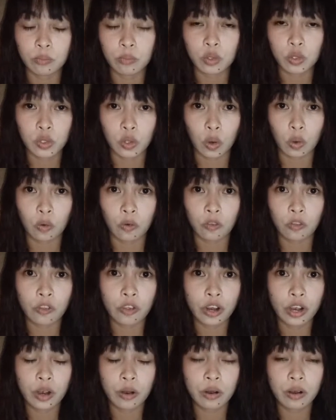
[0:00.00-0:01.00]
So
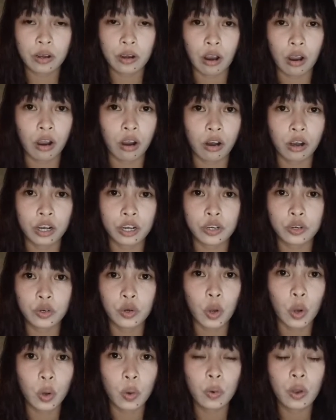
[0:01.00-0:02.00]
there are
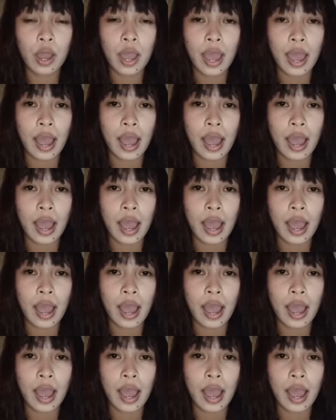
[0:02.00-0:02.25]
no